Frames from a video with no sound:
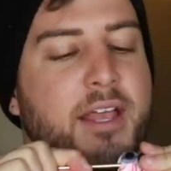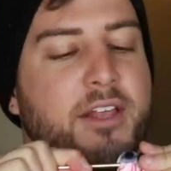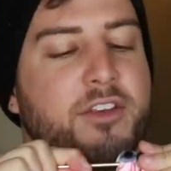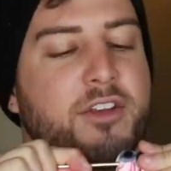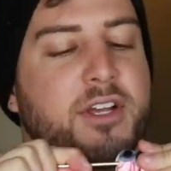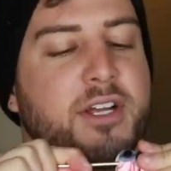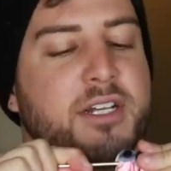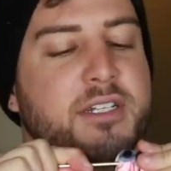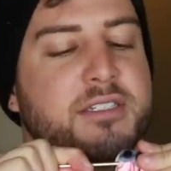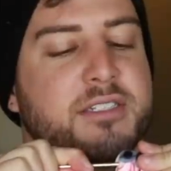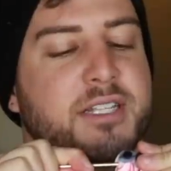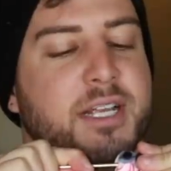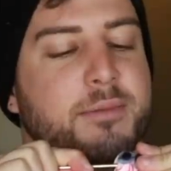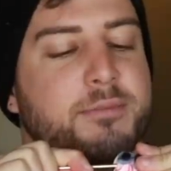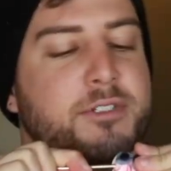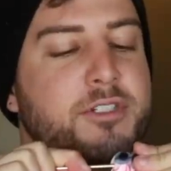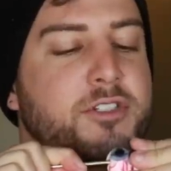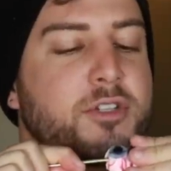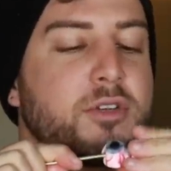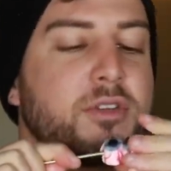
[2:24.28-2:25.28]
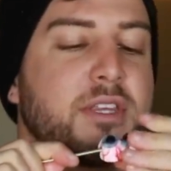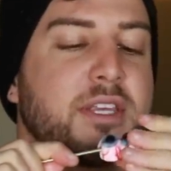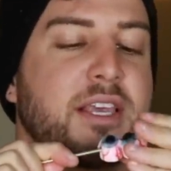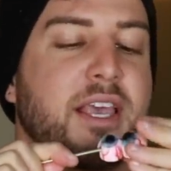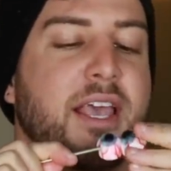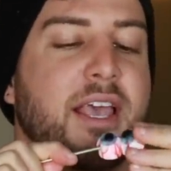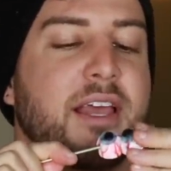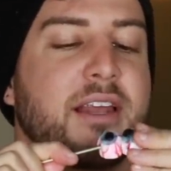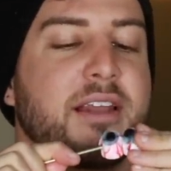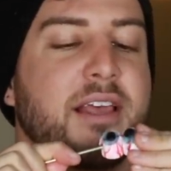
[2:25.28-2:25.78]
And you're gonna substitute the
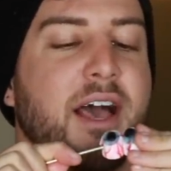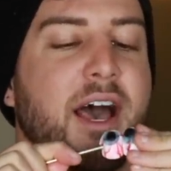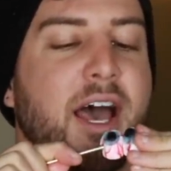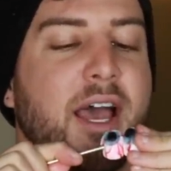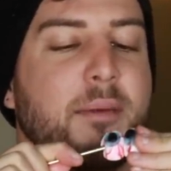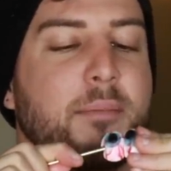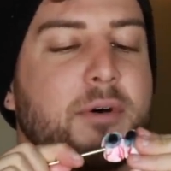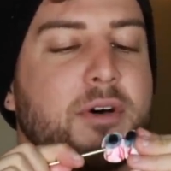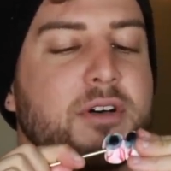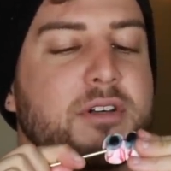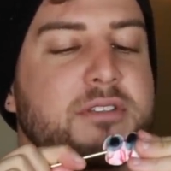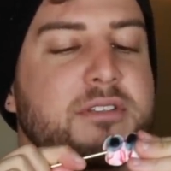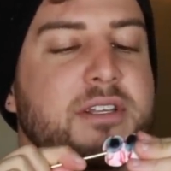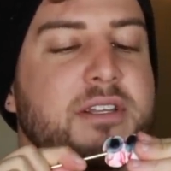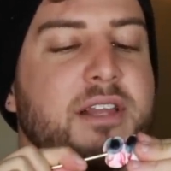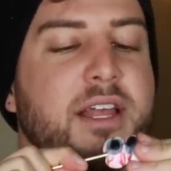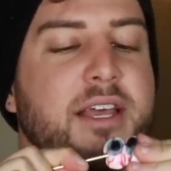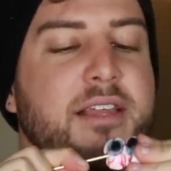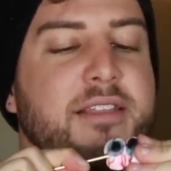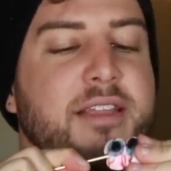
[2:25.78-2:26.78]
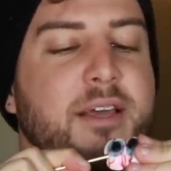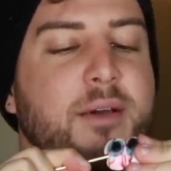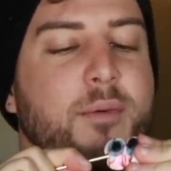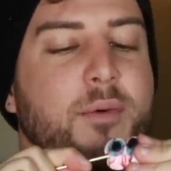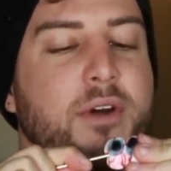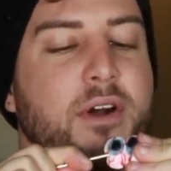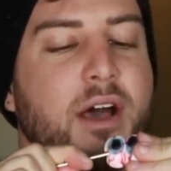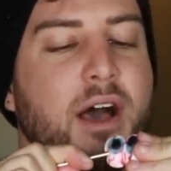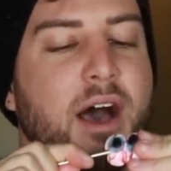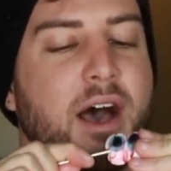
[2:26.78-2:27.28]
candy eyeballs like they
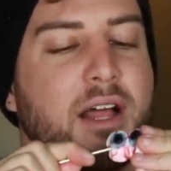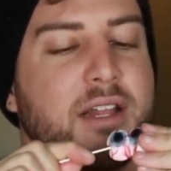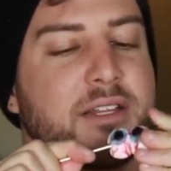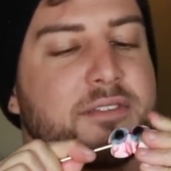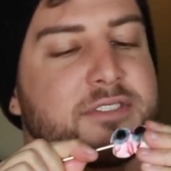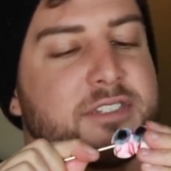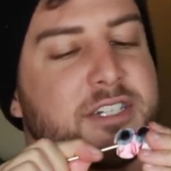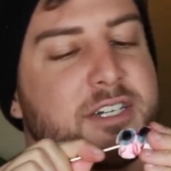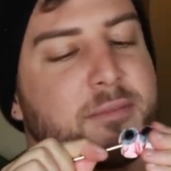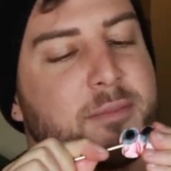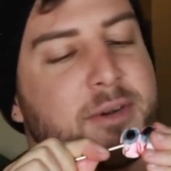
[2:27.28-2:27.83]
were olives in a